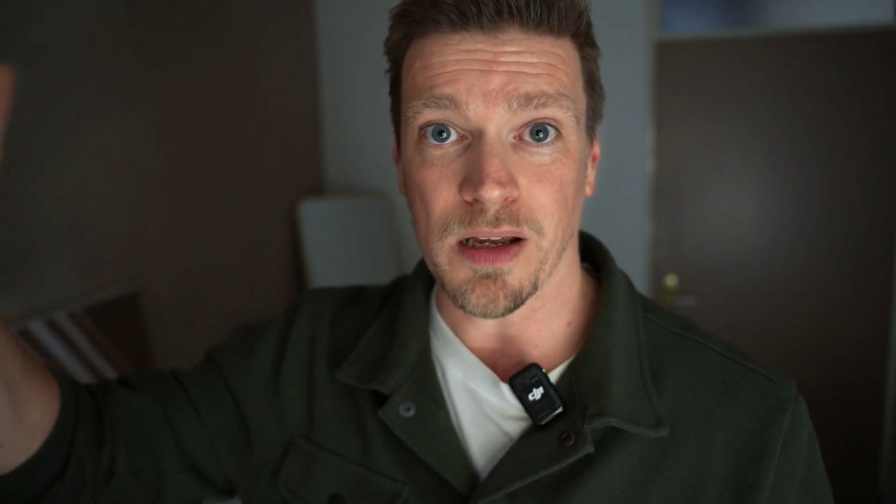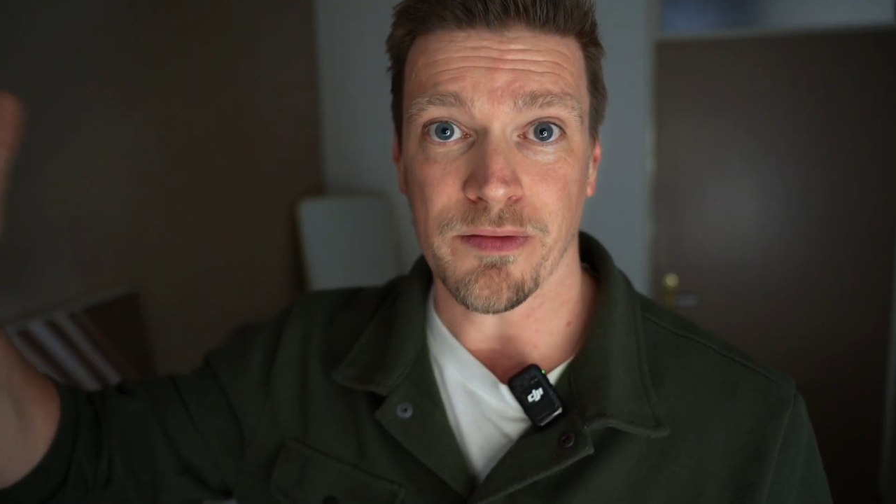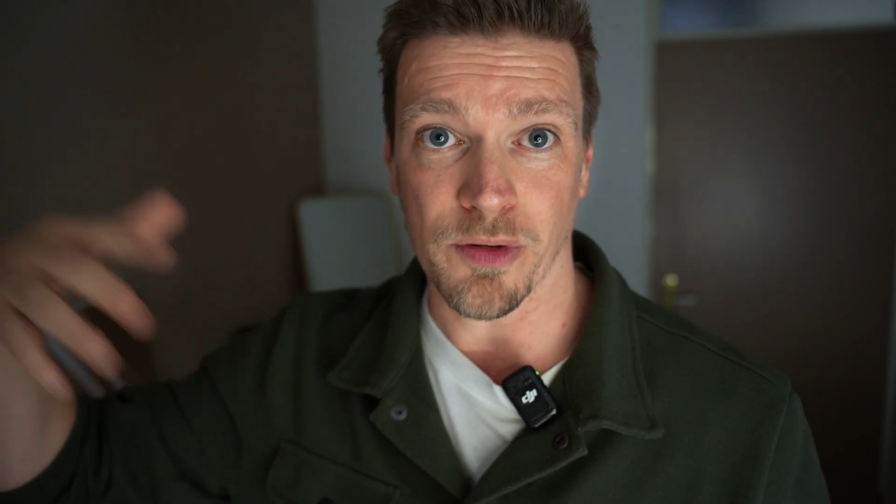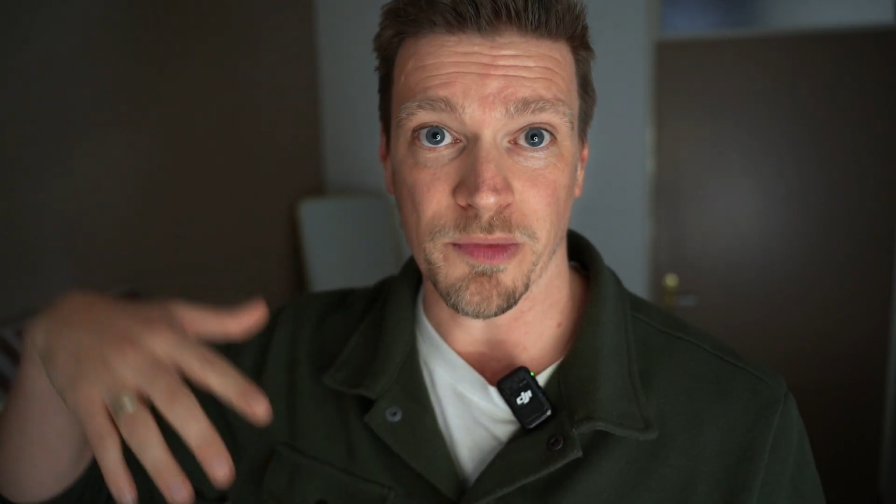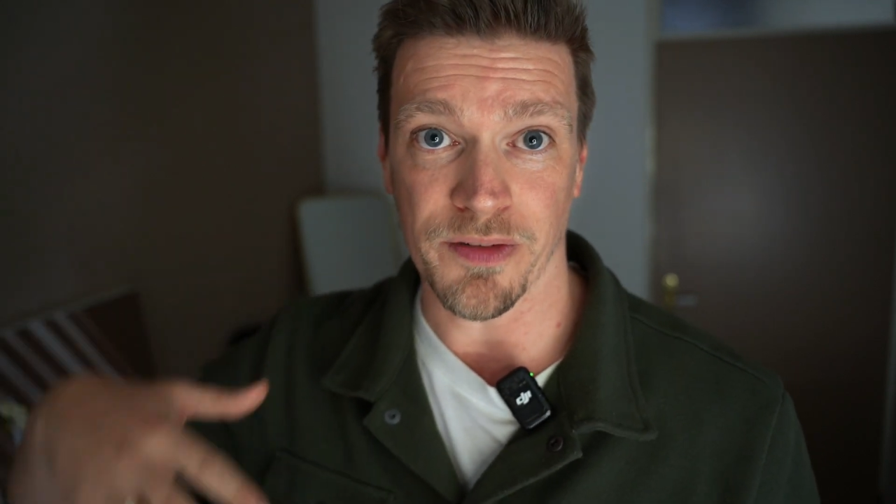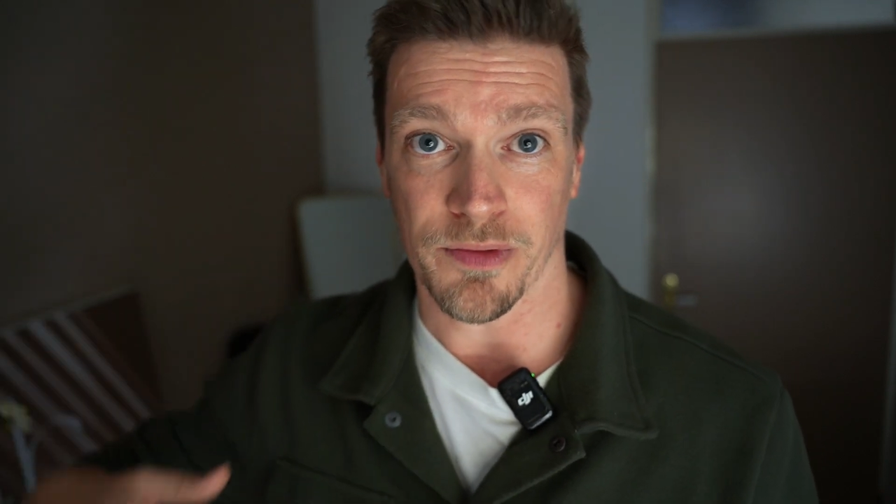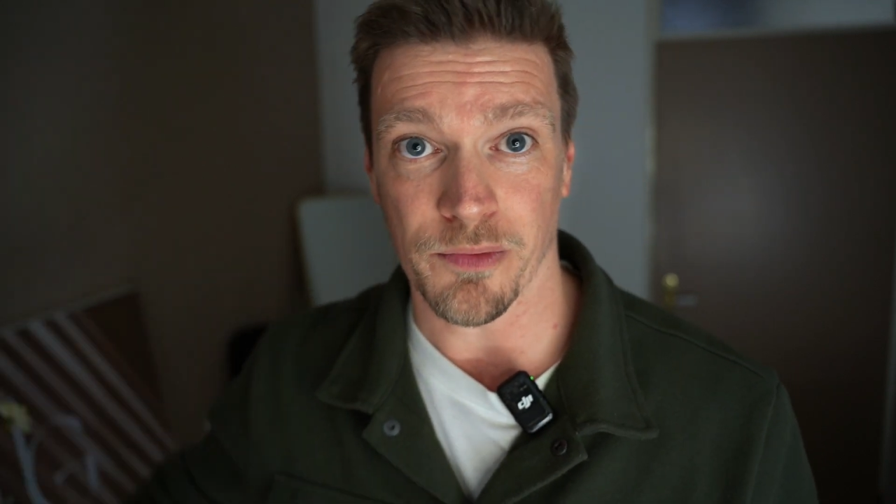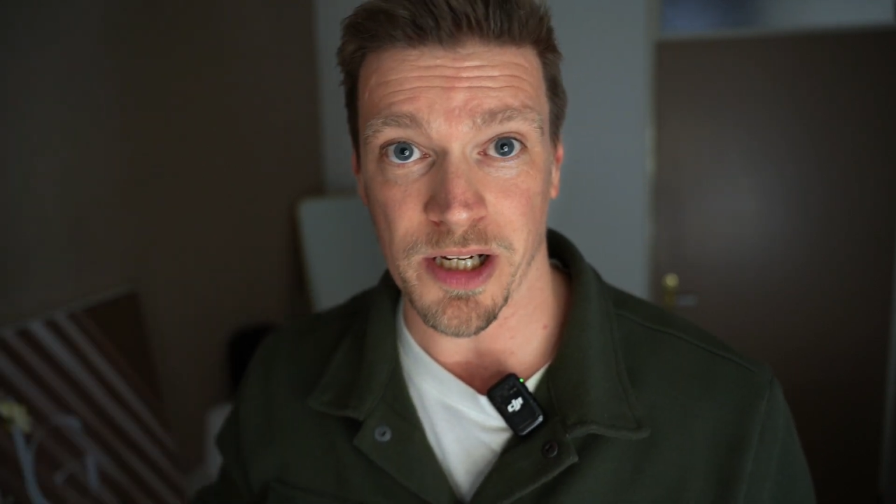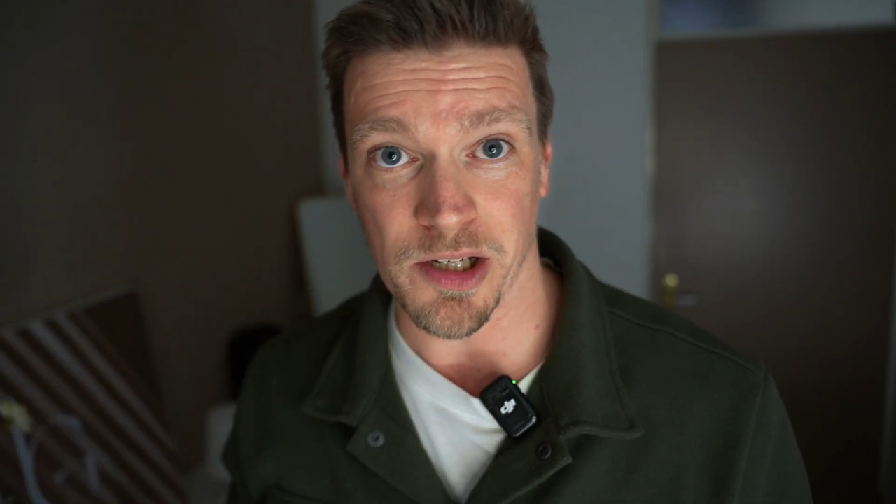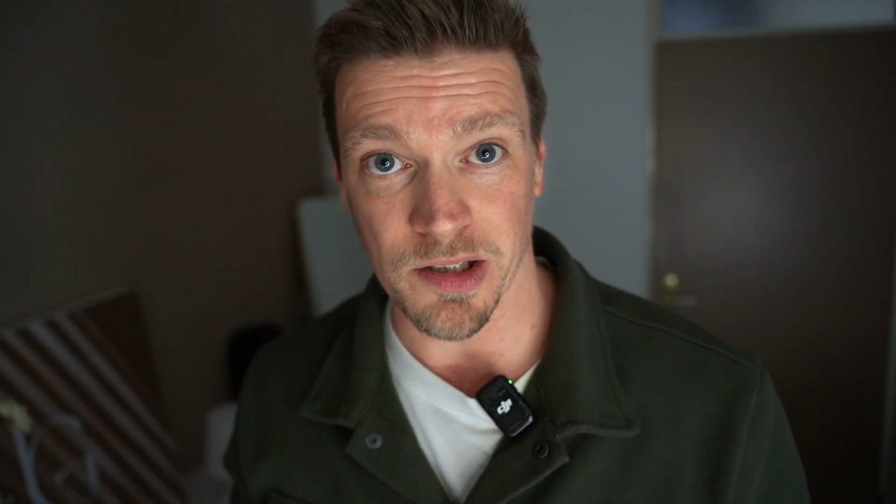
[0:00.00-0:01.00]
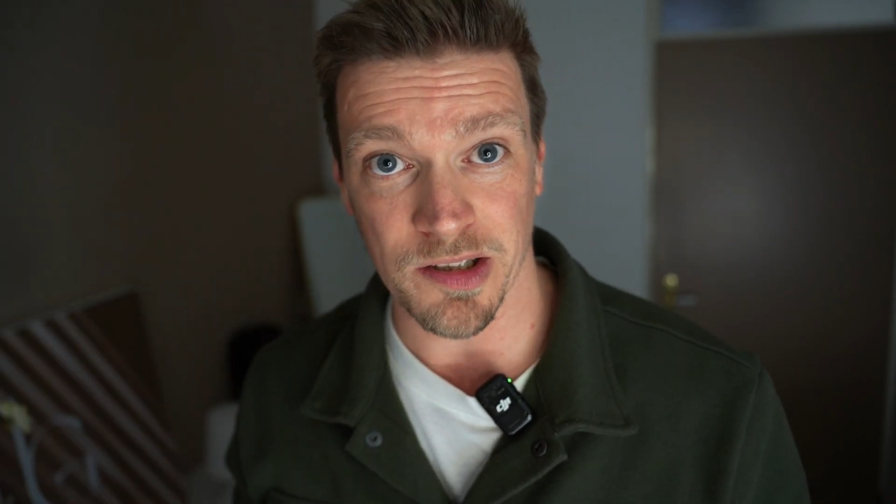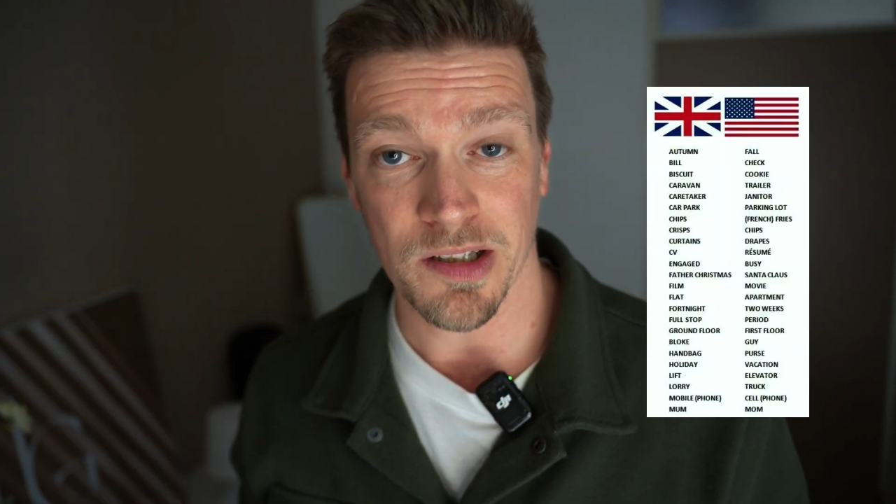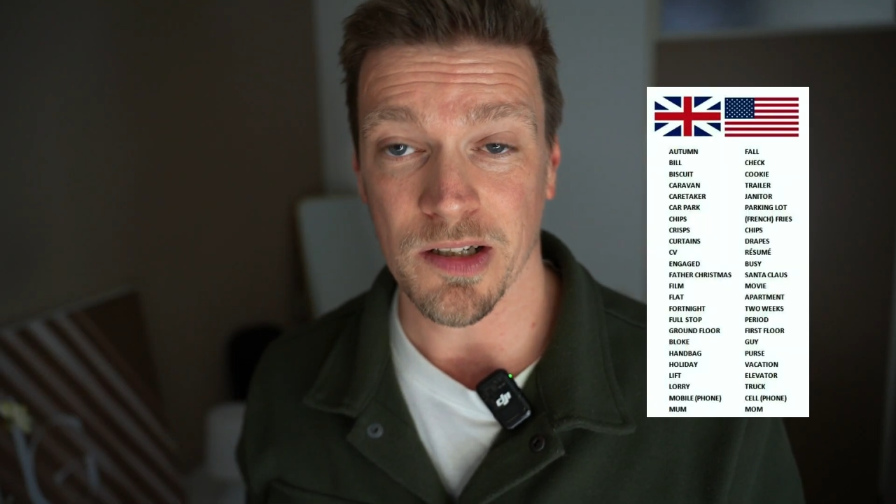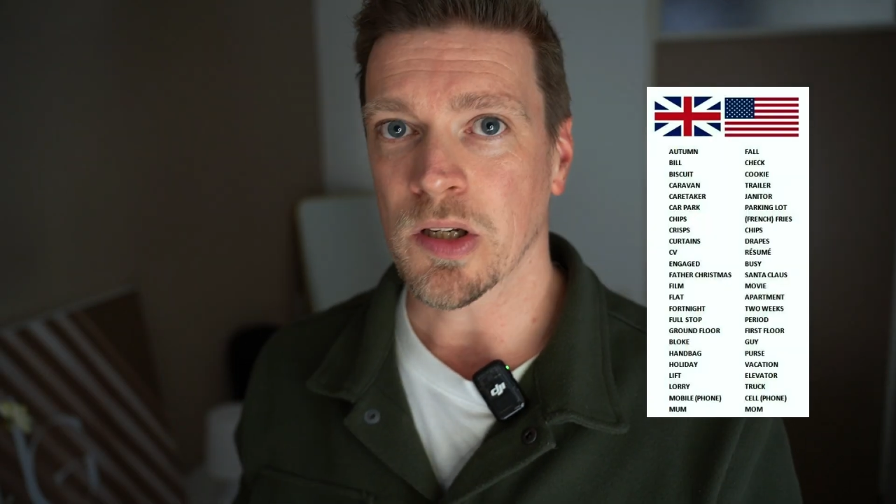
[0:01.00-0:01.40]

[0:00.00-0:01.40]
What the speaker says: from different regions.